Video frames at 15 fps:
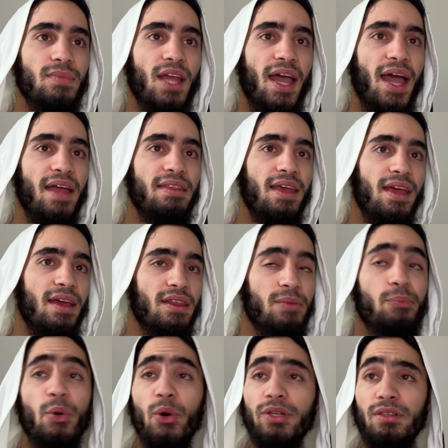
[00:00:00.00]
And the
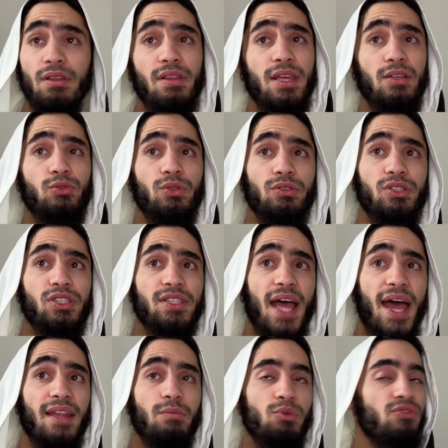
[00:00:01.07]
important thing to
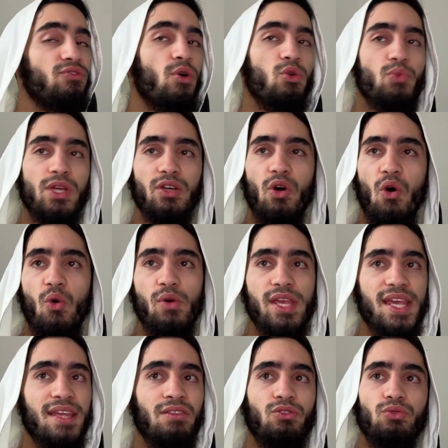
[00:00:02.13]
understand before we go
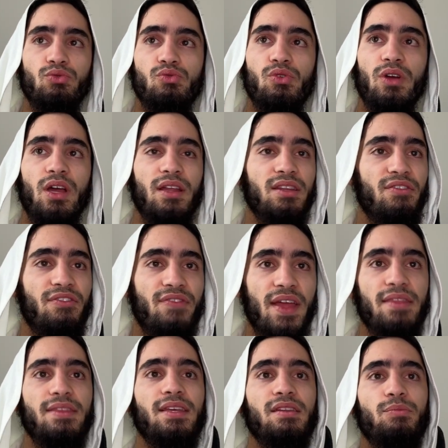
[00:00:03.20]
into
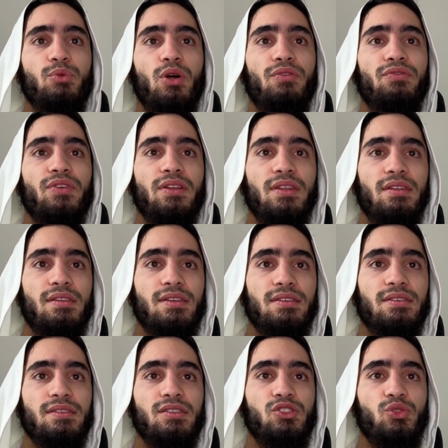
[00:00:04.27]
defending the Prophet in this
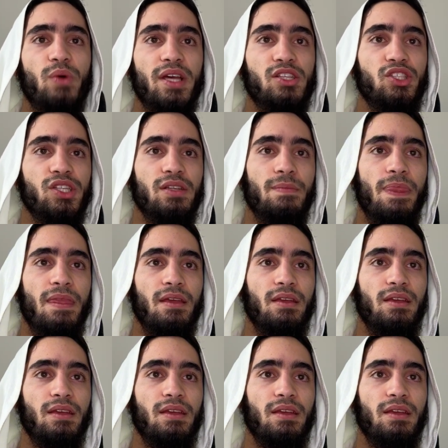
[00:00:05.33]
situation,